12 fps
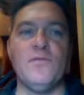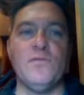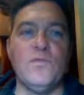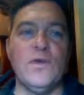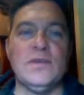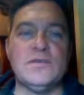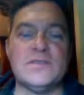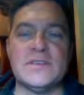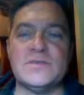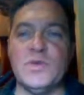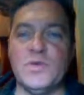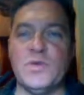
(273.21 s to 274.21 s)
Windows
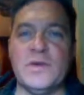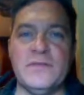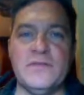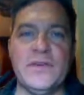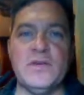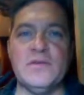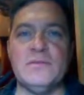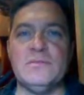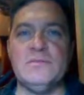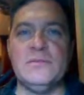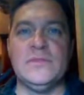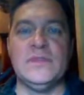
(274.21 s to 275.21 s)
Explorer configured
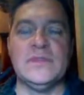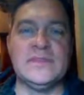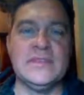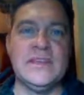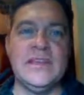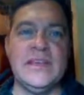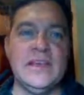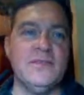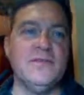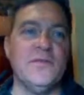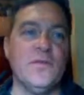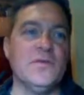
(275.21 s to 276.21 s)
to see
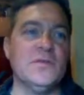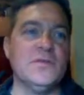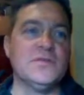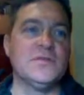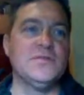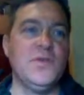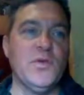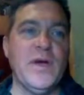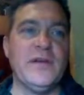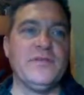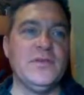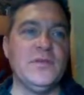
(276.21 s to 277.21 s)
hidden folders, you'll
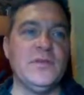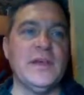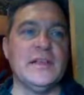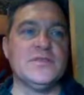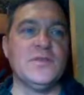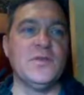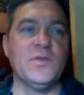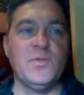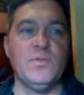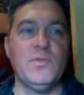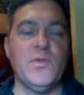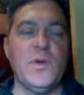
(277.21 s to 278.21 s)
have to do that. So
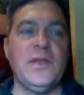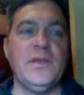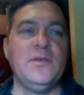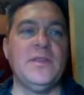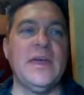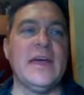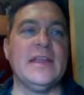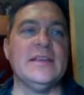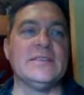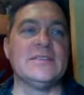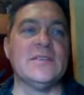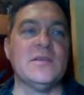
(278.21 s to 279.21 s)
the way you do that
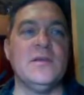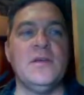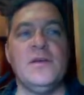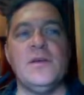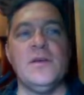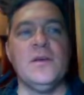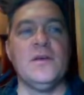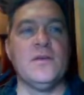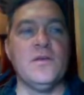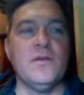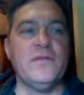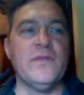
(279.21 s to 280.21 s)
is to
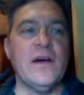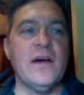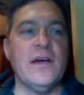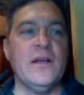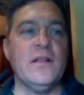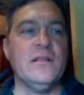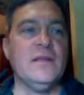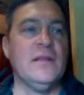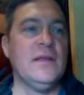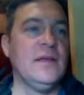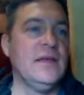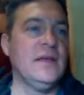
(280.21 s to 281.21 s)
go to File,
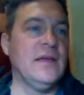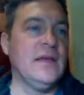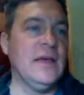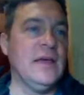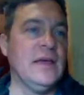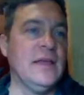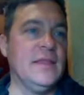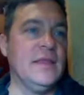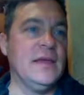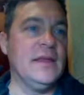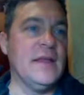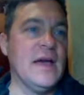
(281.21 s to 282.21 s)
and
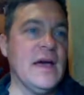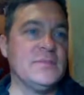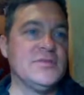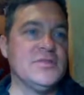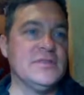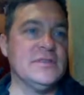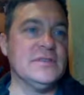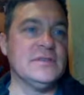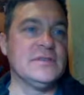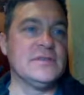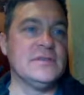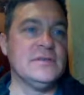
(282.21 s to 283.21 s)
then
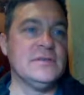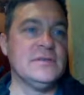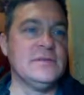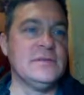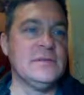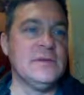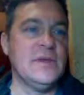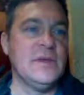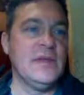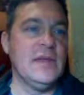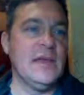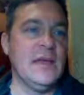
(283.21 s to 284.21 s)
Options,
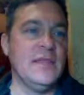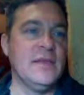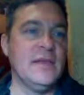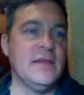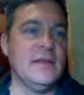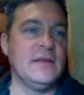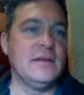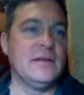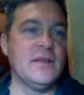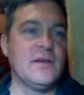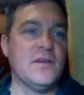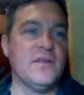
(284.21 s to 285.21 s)
and then
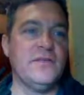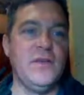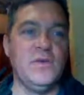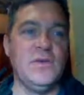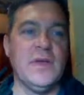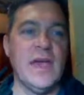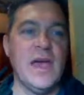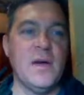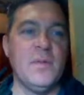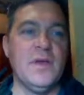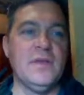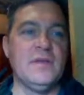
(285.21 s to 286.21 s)
click on the View
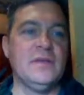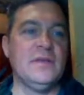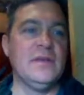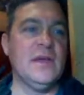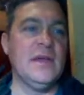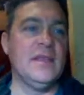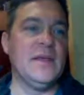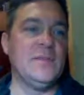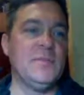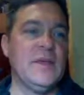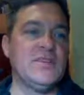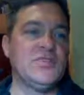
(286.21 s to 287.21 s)
tab, and
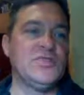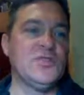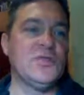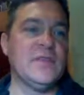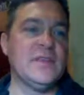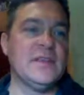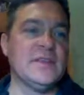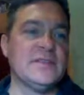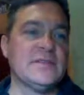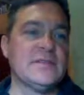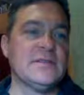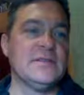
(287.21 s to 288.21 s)
then make sure that
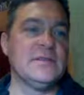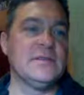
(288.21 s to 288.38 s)
this